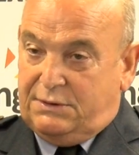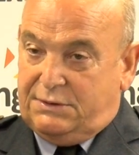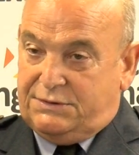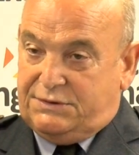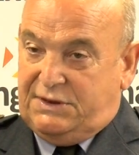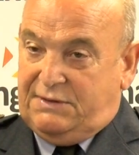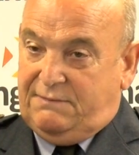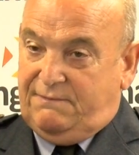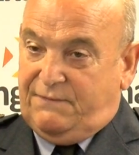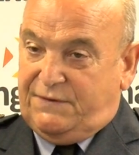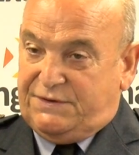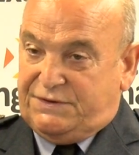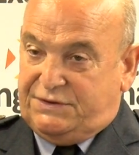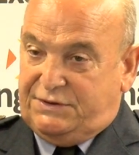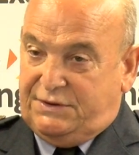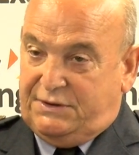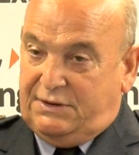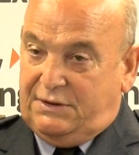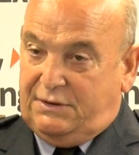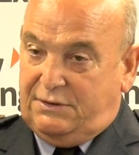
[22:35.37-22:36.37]
team
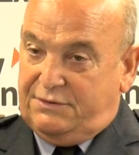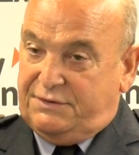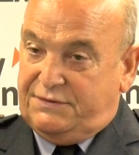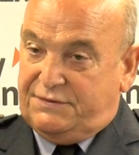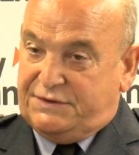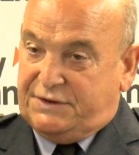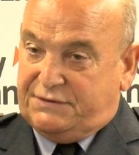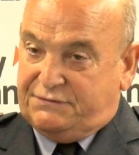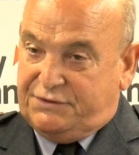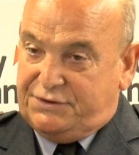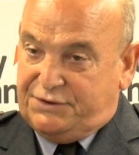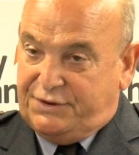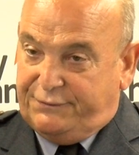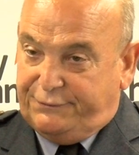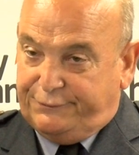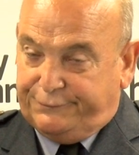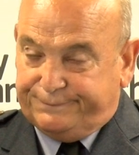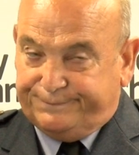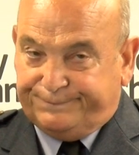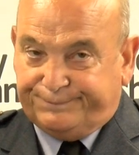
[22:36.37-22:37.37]
visited, including the Secretary General.